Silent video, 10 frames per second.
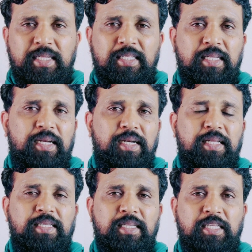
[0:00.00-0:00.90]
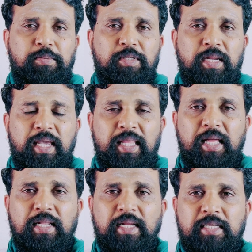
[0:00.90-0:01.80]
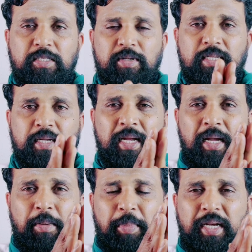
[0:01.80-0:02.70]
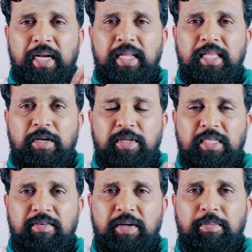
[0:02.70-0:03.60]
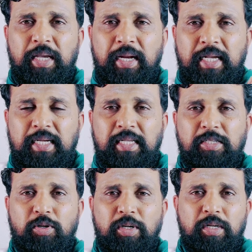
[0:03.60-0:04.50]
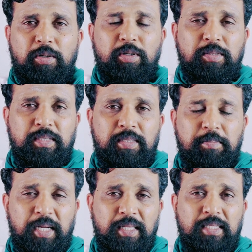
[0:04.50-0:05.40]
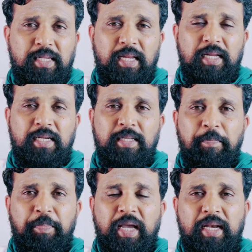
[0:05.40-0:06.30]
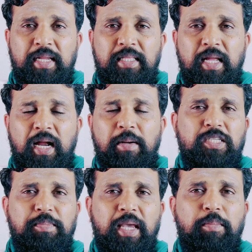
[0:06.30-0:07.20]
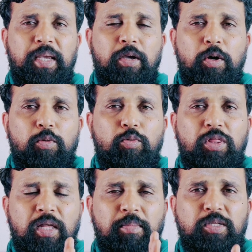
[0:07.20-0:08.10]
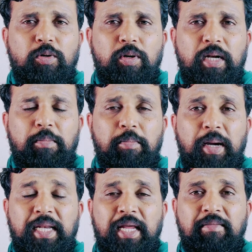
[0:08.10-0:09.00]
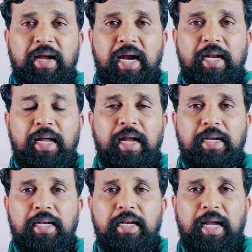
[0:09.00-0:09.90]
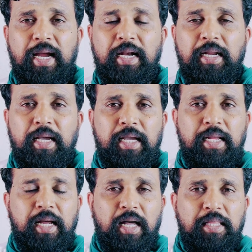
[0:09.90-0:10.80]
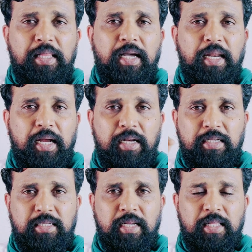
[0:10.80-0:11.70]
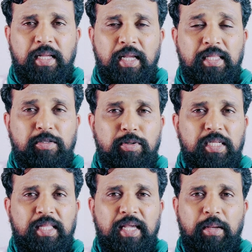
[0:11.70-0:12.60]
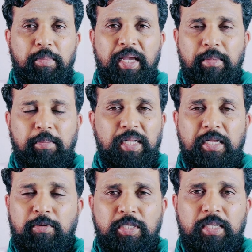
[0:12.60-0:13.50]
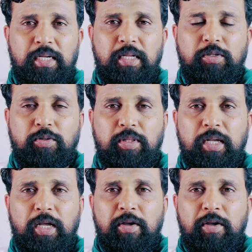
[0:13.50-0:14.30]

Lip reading: Sastri read this inscription, he thought that this was a penalty that was given by Rajaraja Cholan to his brother's killers, and he thought maybe Uttama Cholan might have had a hand in Aditha Karikalan's death. This was a theory by him, but that was not the truth.